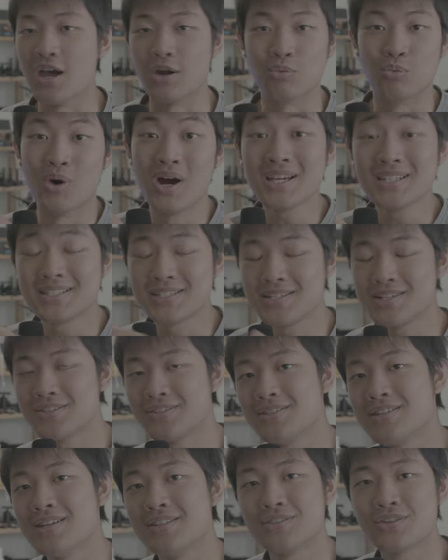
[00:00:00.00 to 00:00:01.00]
and why is he
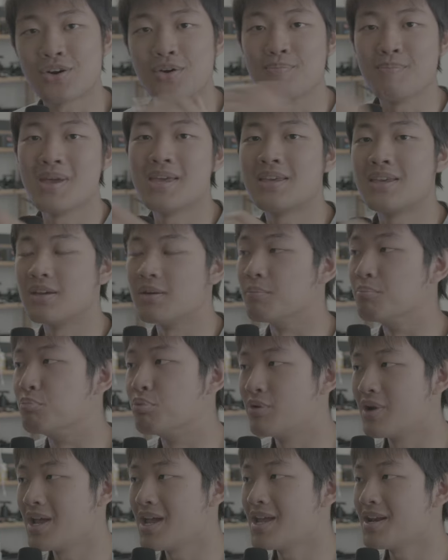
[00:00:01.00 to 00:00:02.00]
only and they're making a
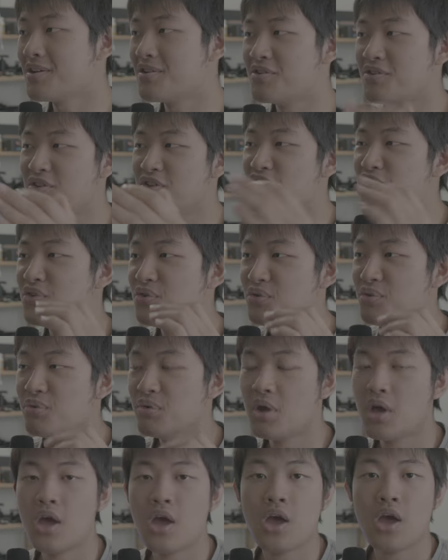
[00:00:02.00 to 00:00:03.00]
brand new
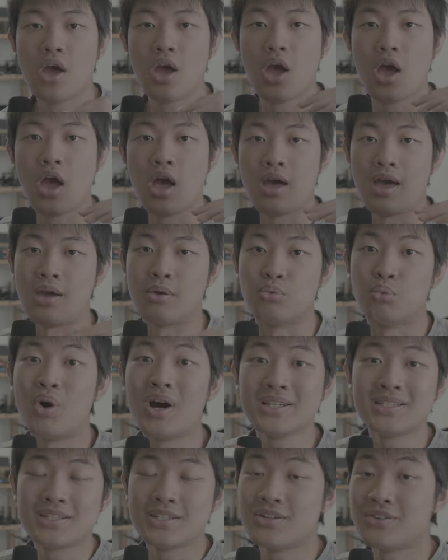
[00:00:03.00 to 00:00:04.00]
at
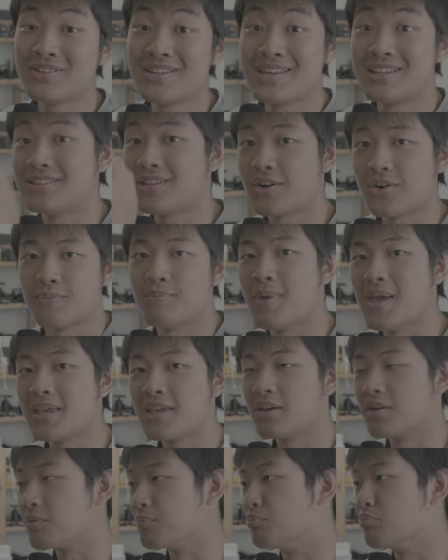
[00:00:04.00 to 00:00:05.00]
YC Oni and they're
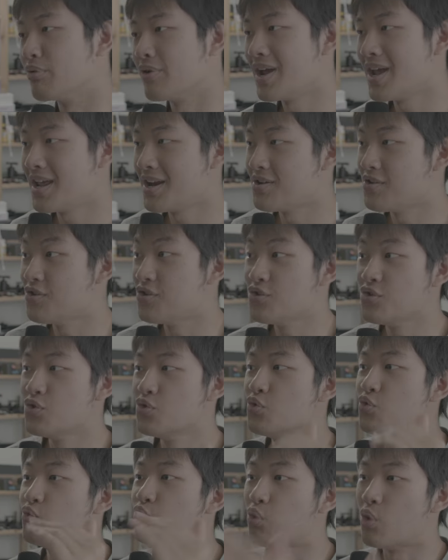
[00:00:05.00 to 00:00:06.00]
making a brand
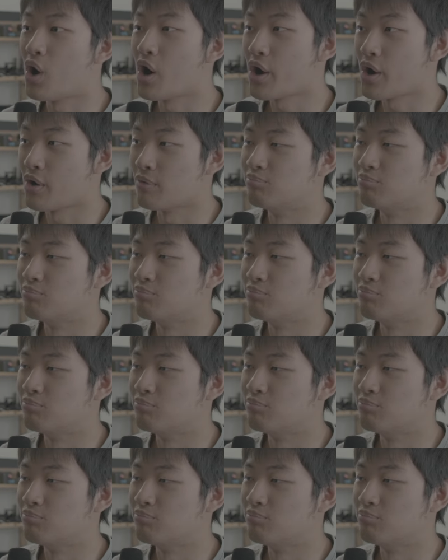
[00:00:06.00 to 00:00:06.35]
new war